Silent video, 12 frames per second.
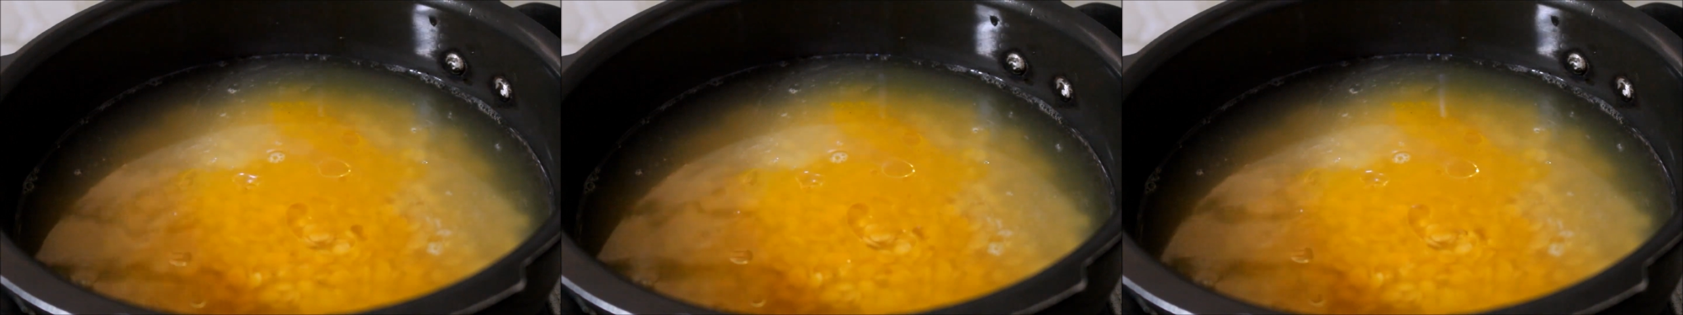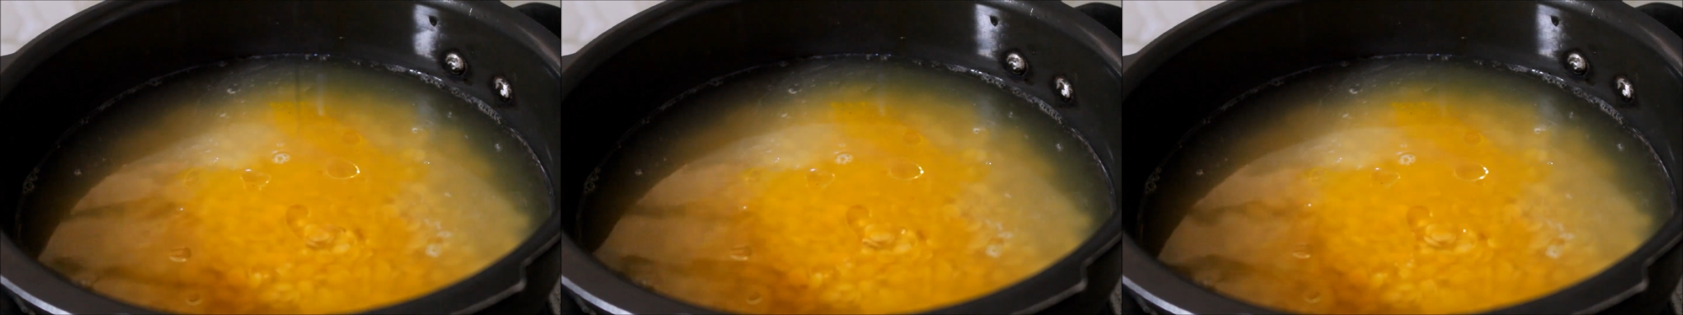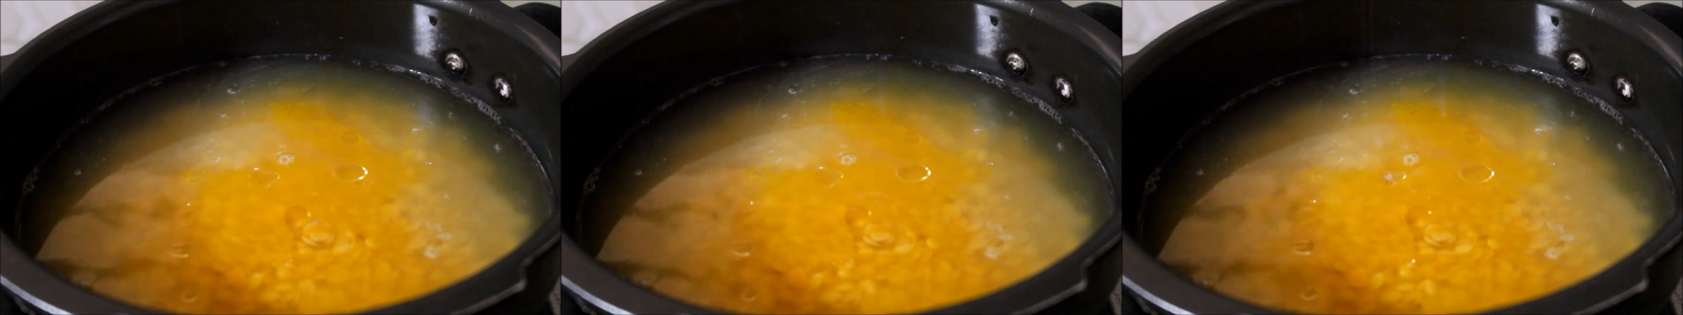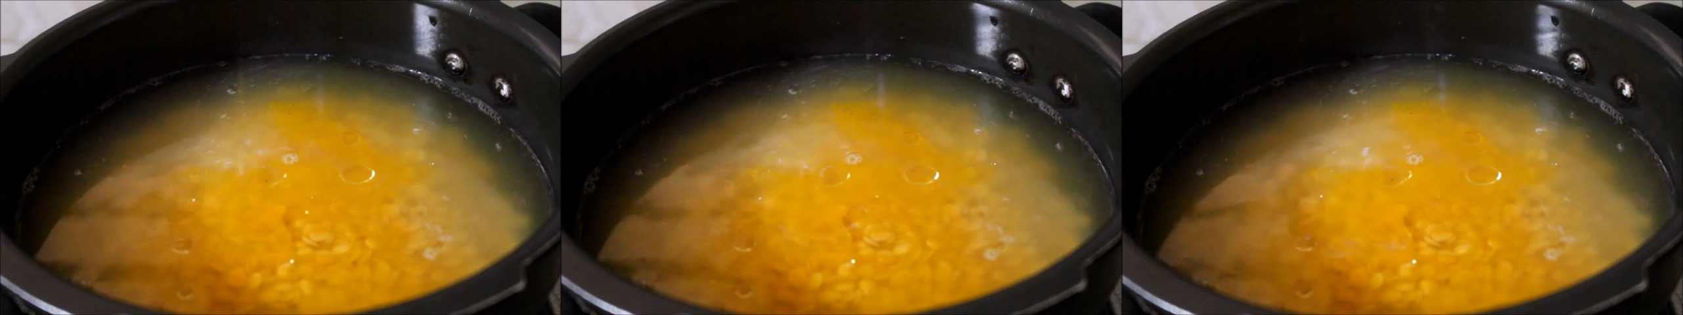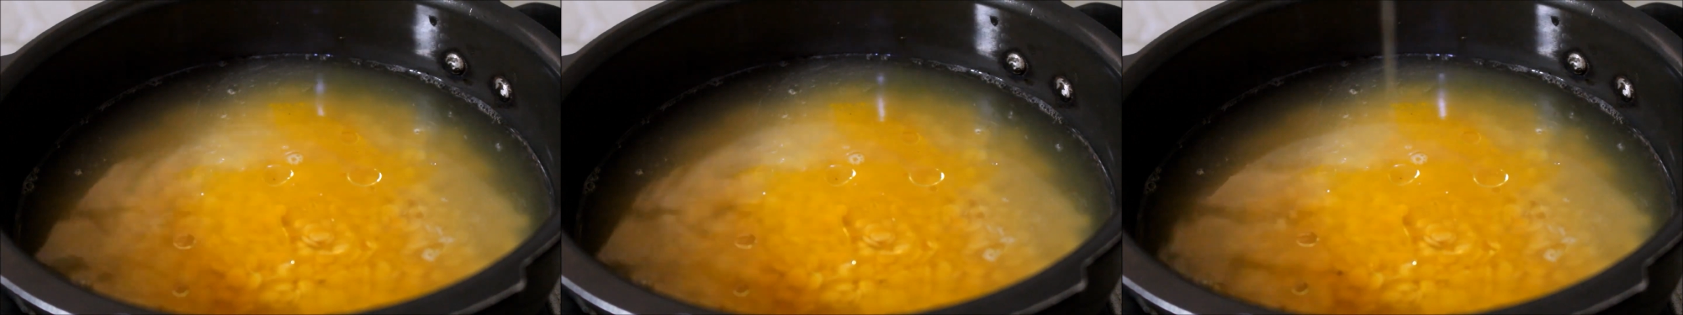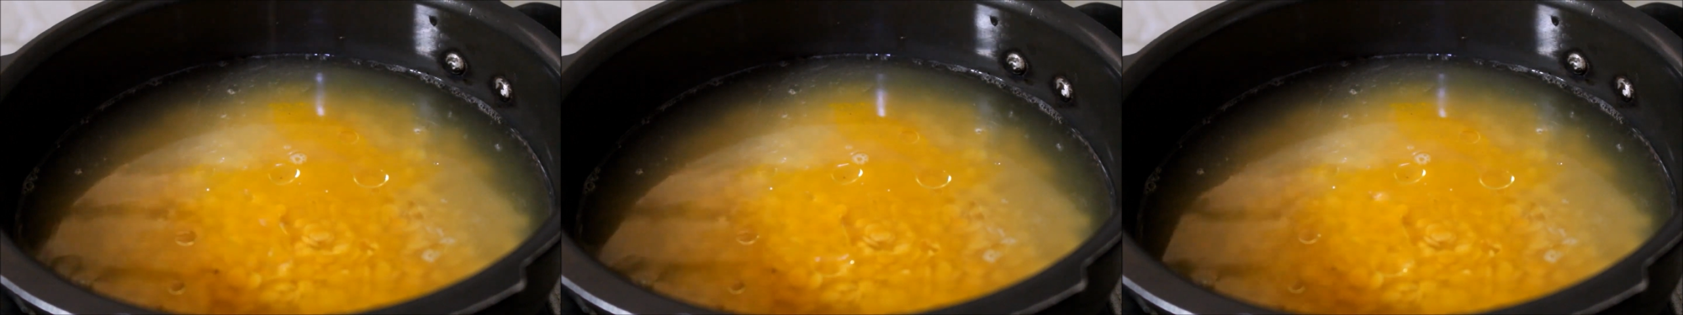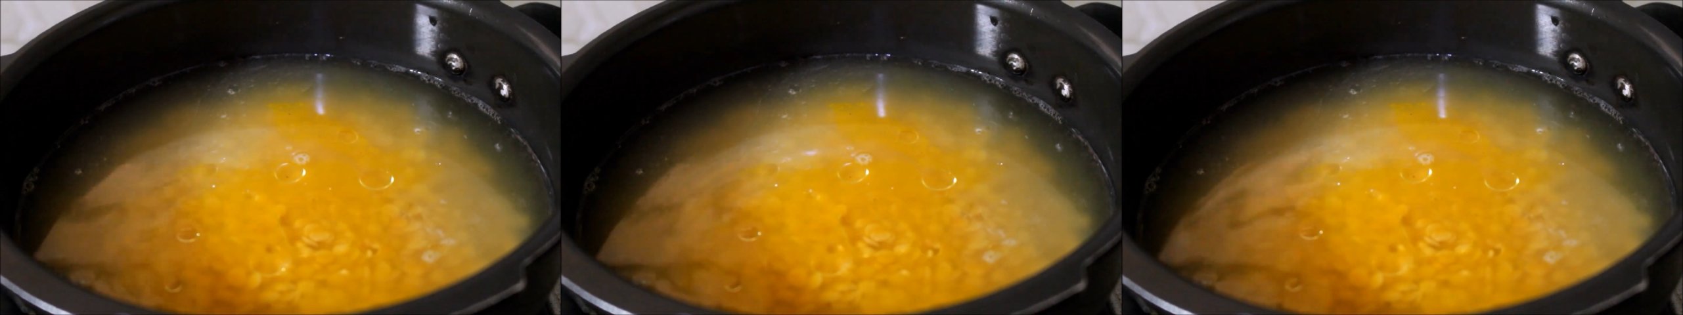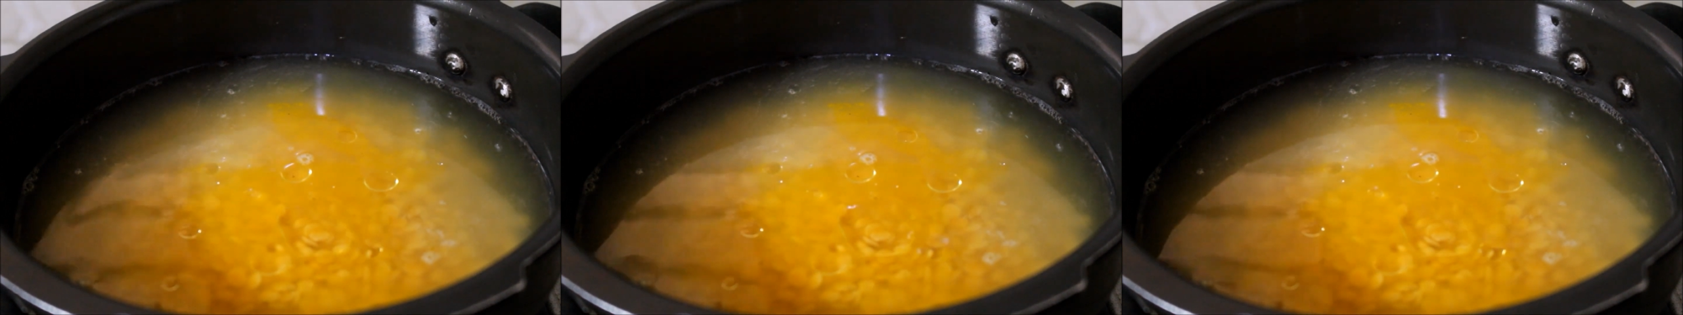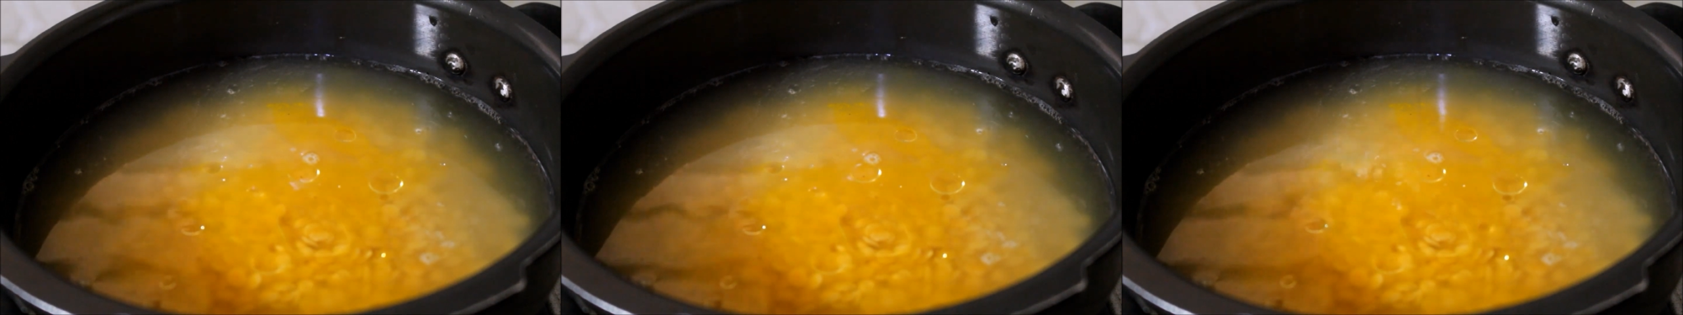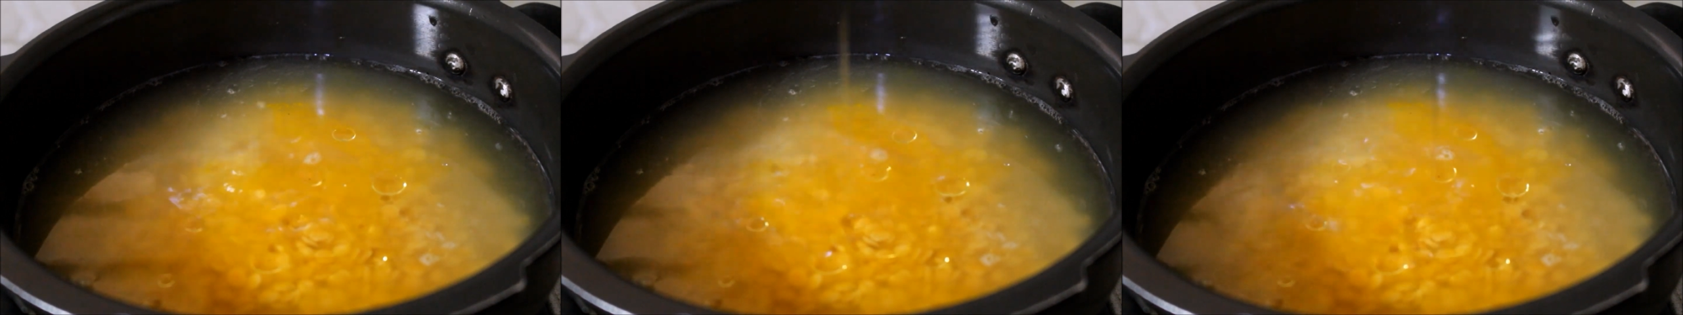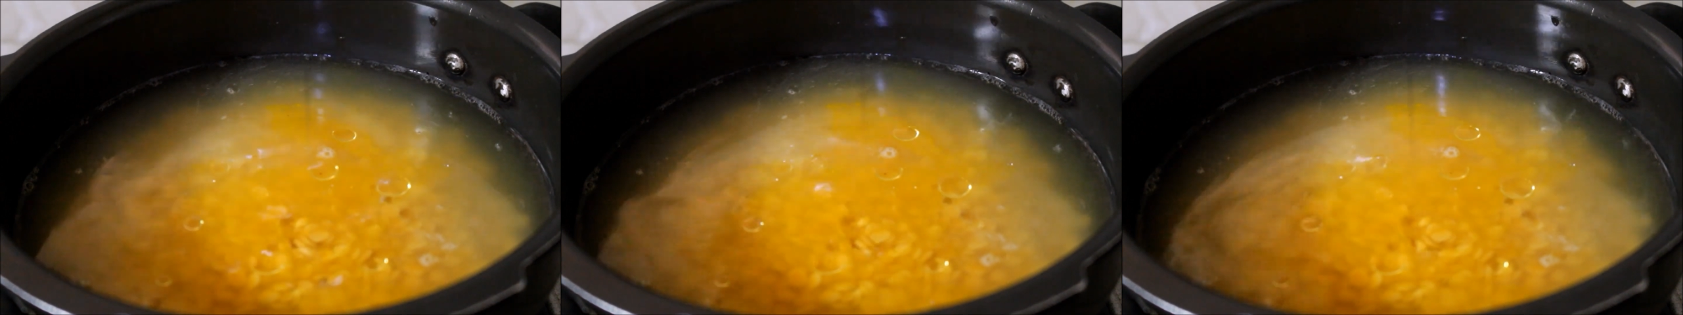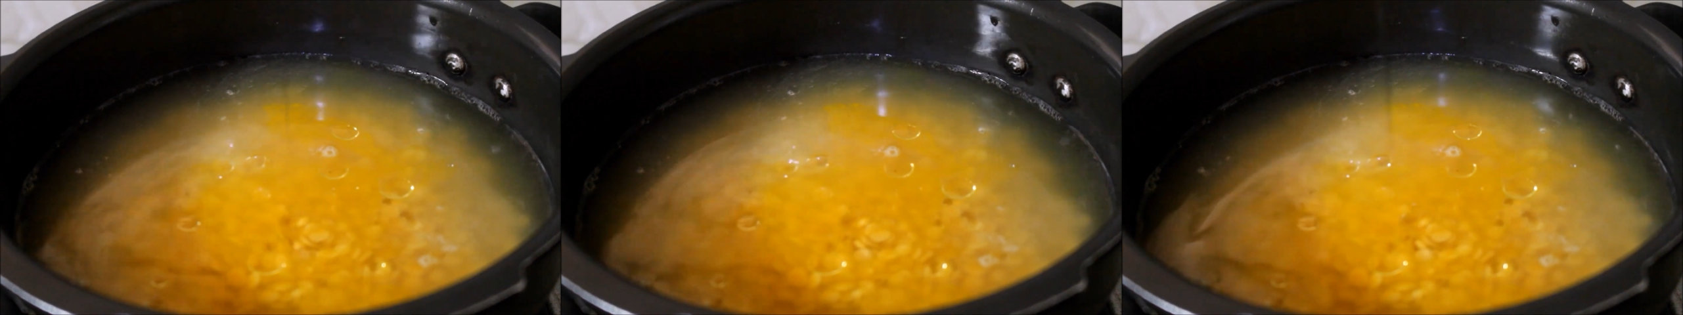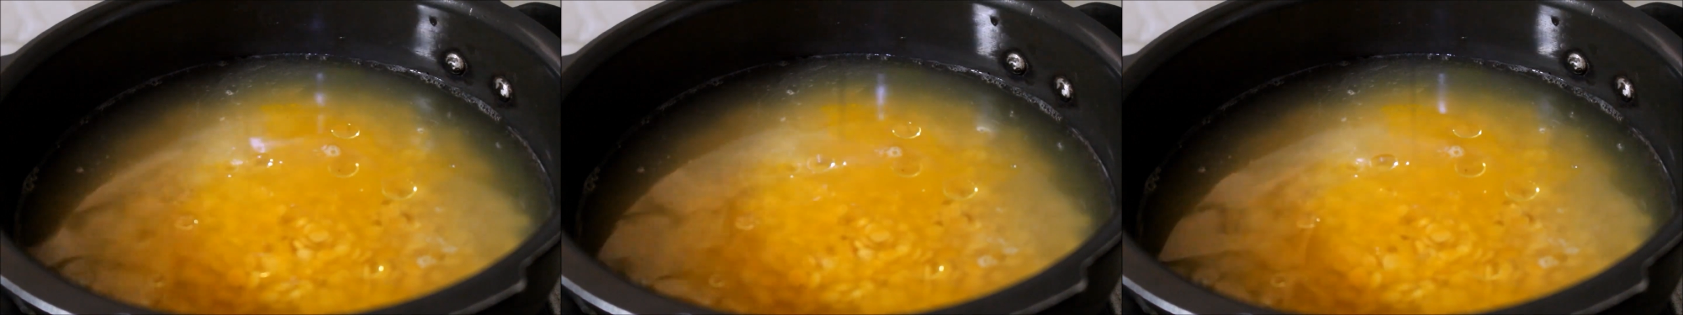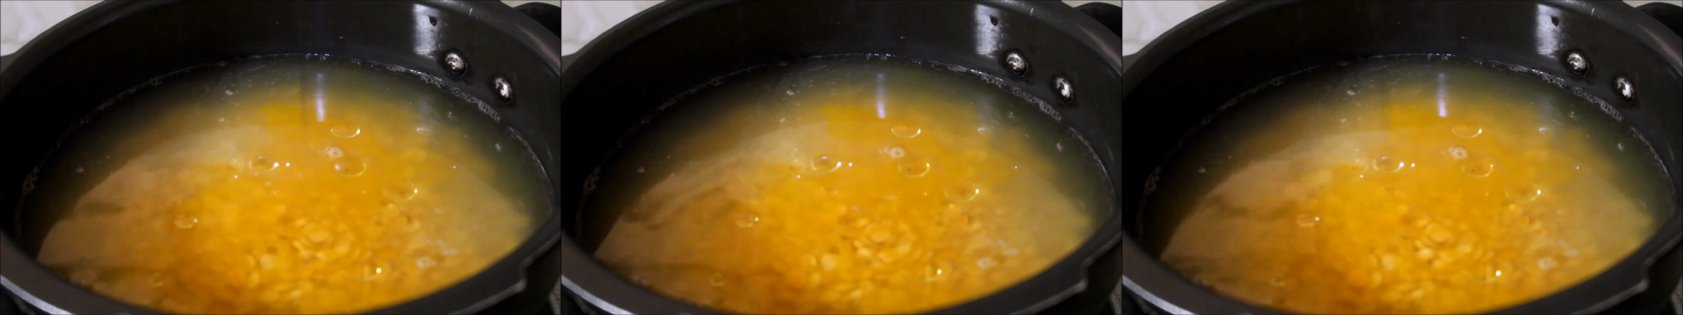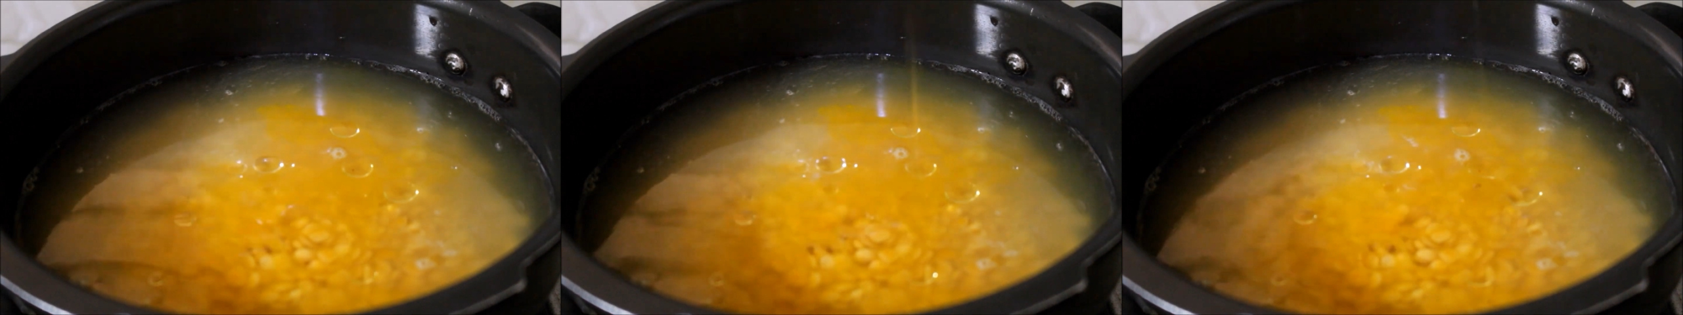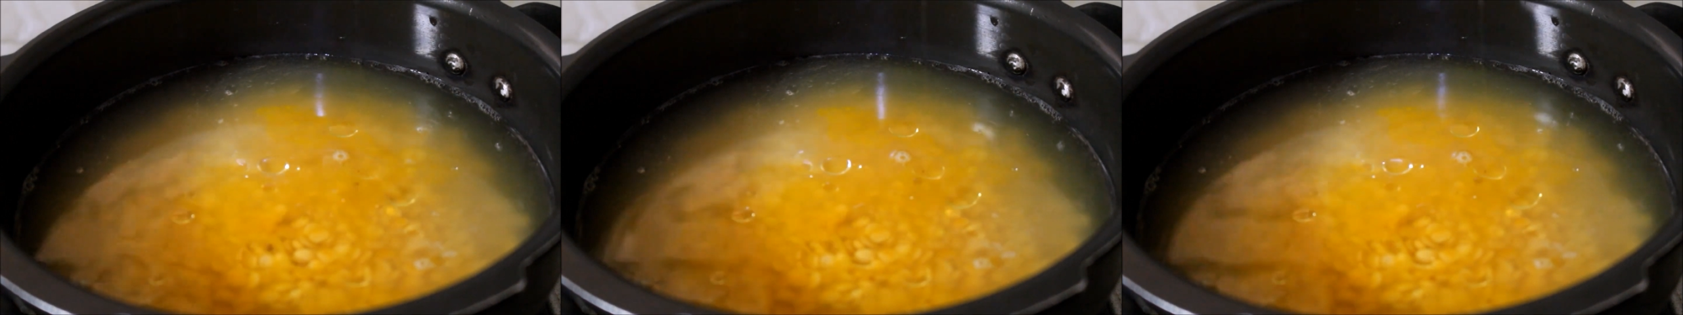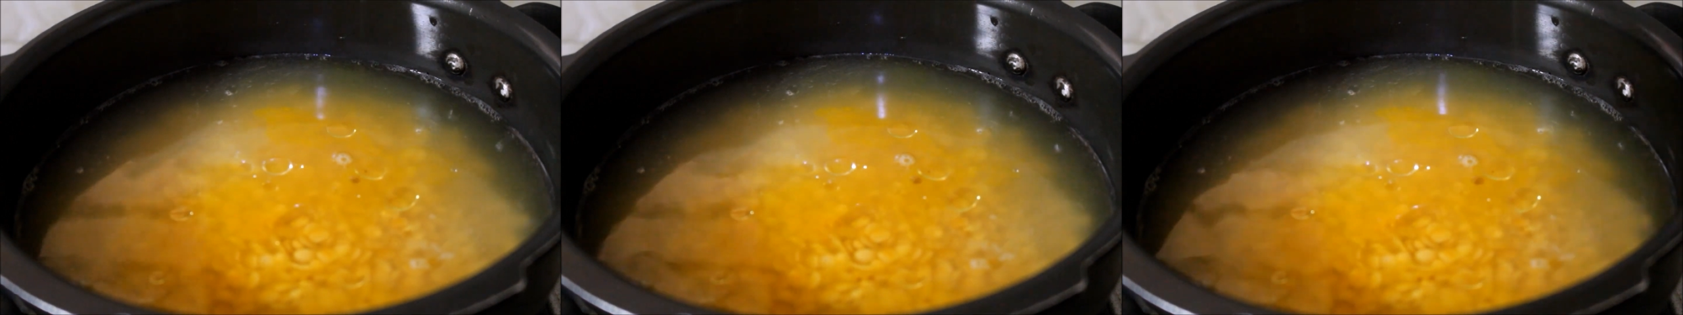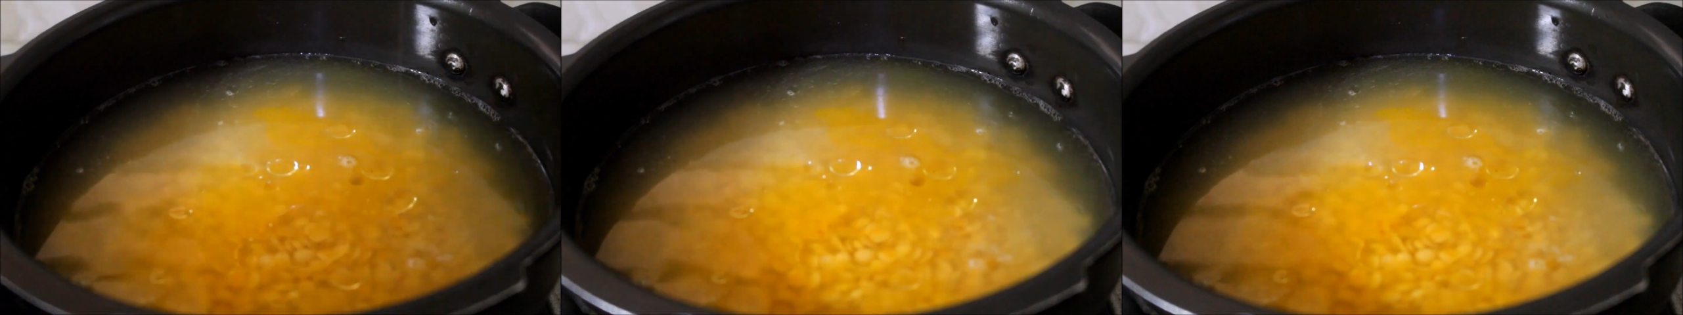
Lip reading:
Nobody's mouth can be seen.